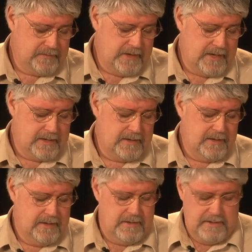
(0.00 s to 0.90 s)
And
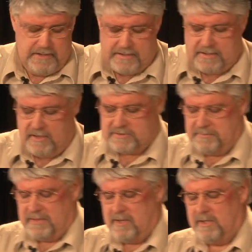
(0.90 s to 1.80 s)
it can also
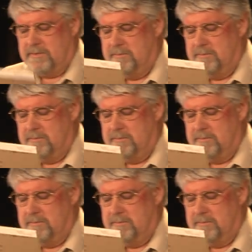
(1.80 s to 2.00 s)
be called a